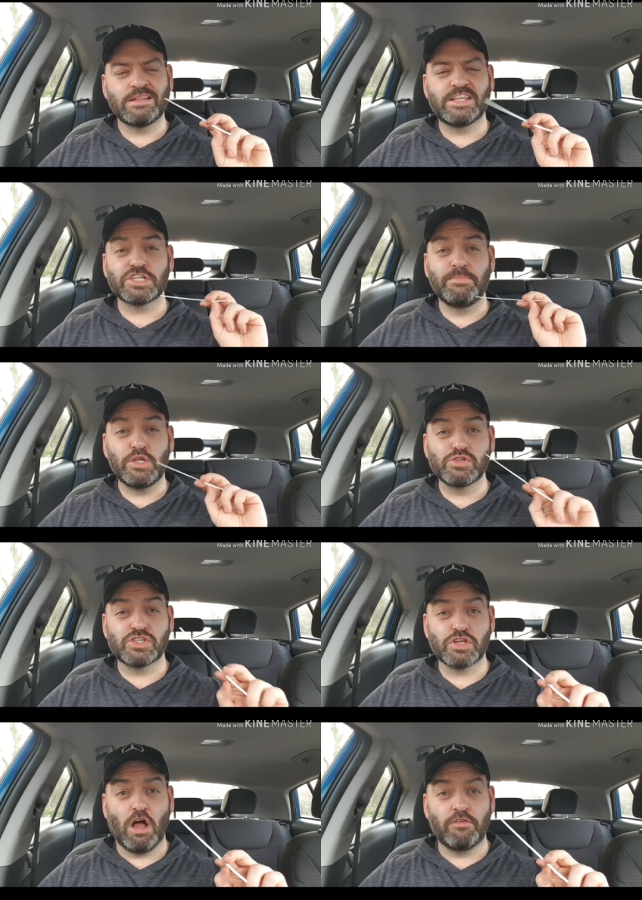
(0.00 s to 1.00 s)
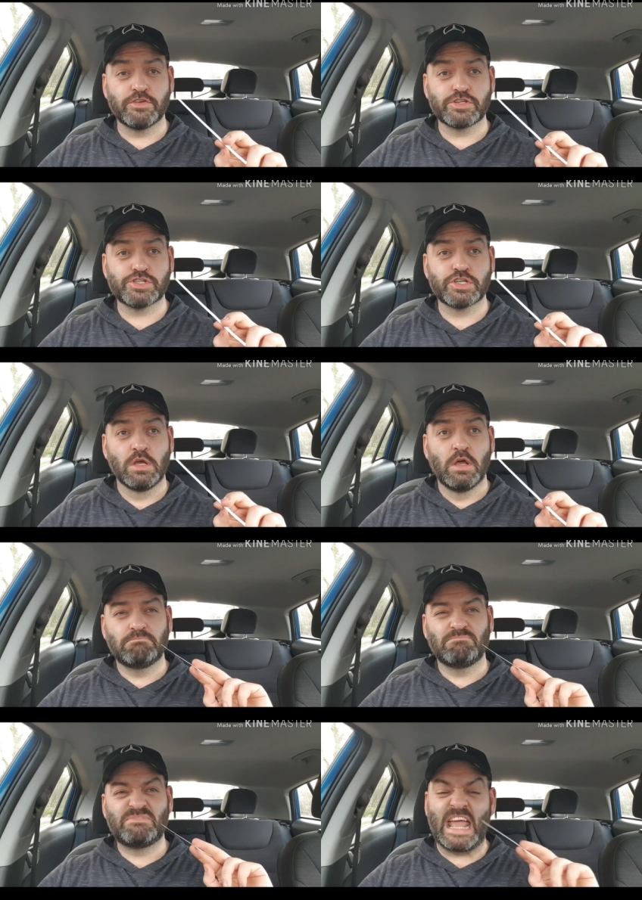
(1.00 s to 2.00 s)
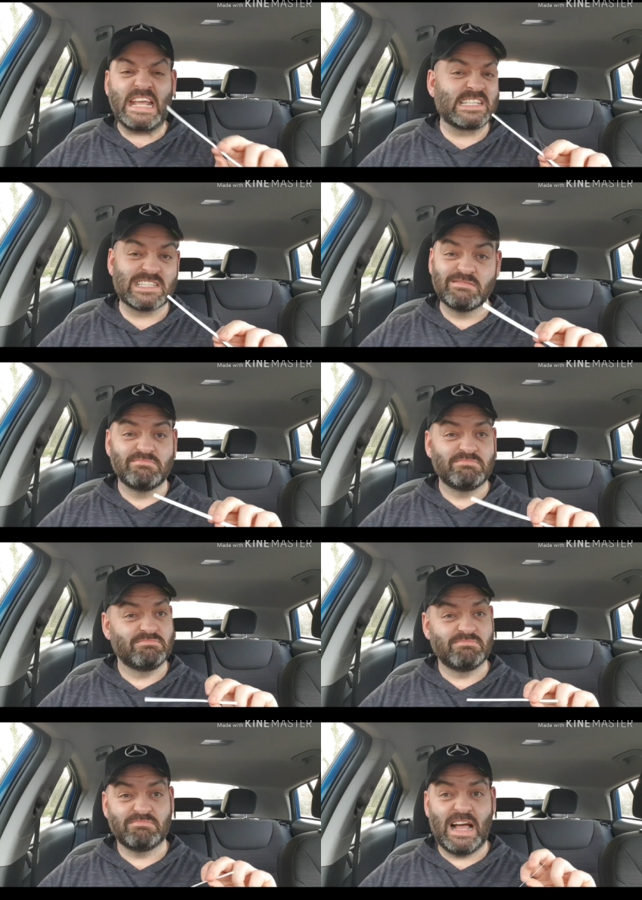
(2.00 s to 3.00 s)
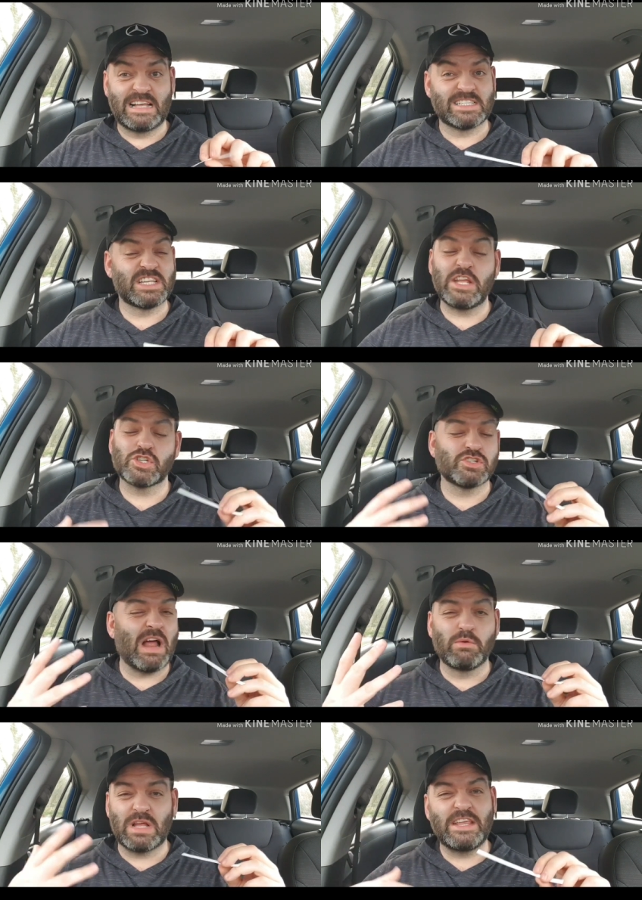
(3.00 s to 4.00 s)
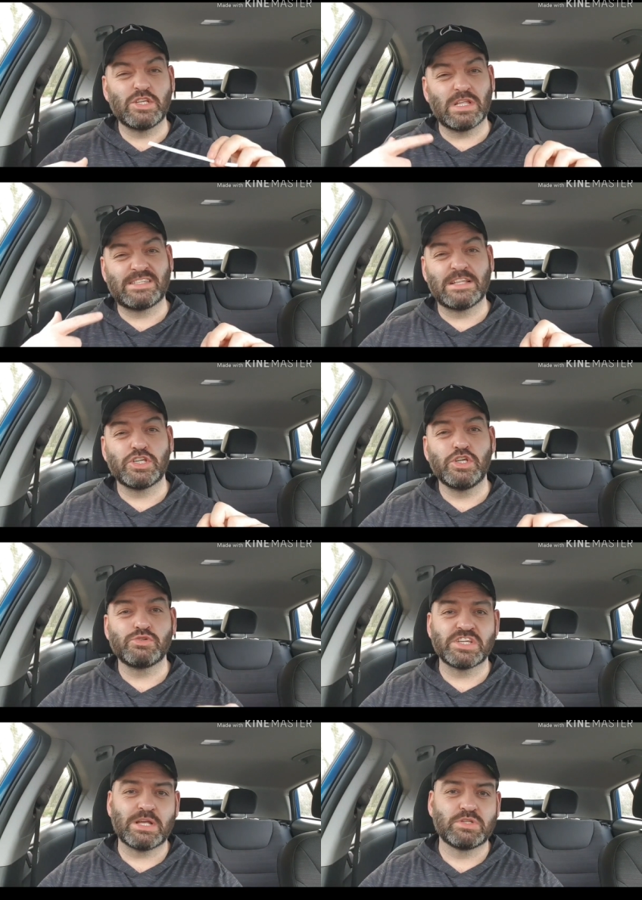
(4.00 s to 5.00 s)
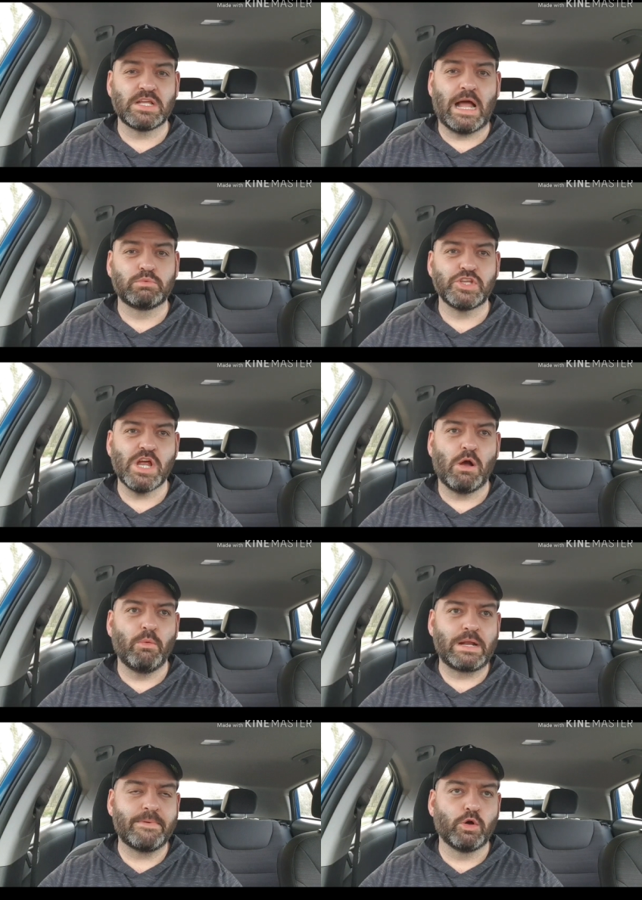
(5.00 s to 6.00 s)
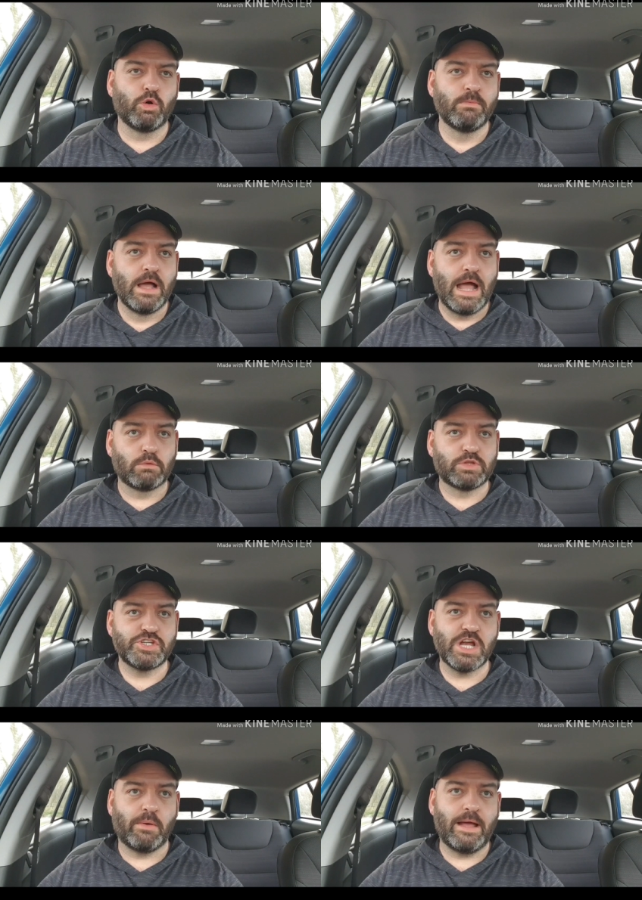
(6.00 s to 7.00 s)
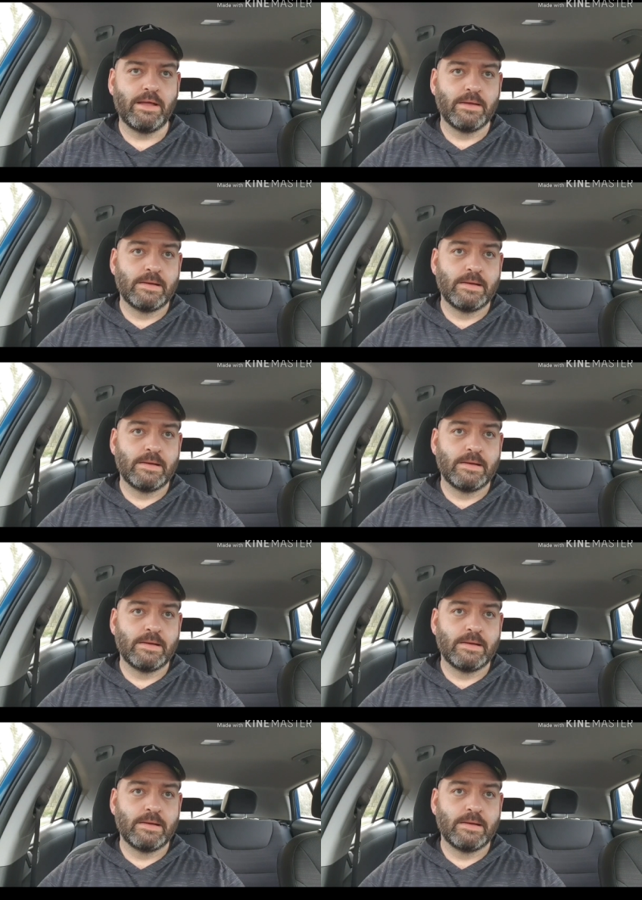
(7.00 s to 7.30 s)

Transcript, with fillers: This could be used as an office date. As I say, just I, I tend to use this out out the shower when I'm at home, out the shower.